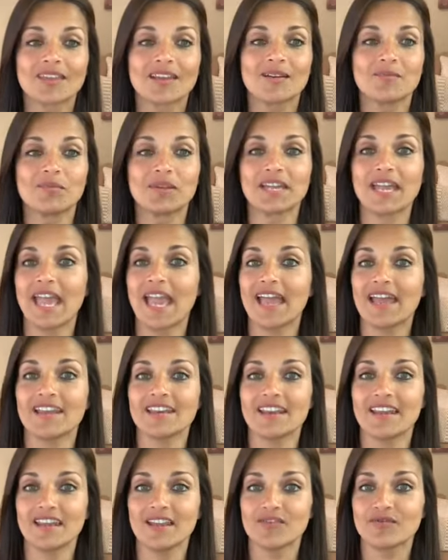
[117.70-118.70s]

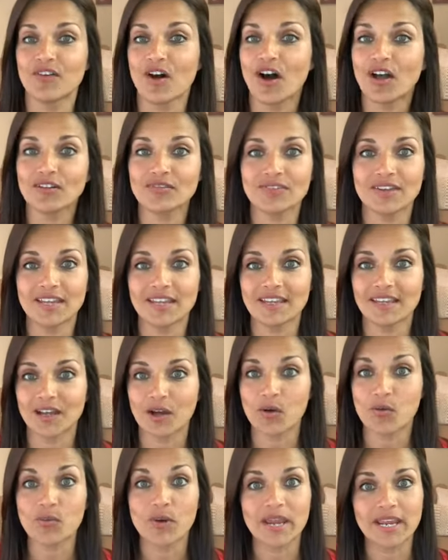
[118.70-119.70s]
began evolving,
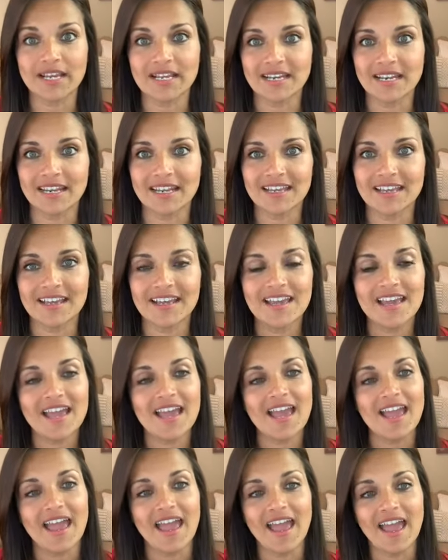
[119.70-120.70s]
awakening,
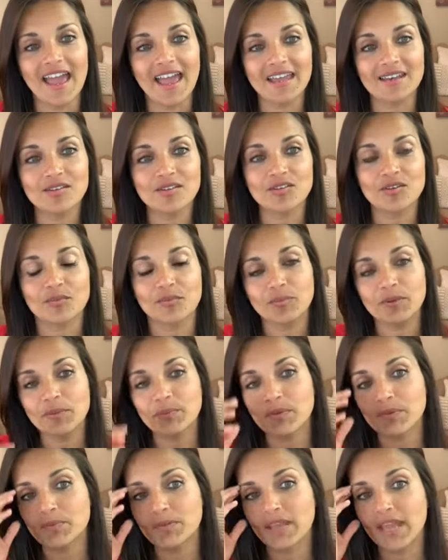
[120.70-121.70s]
and
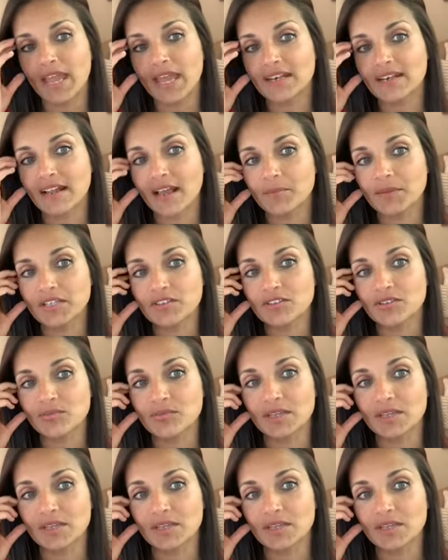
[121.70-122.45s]
people began coming to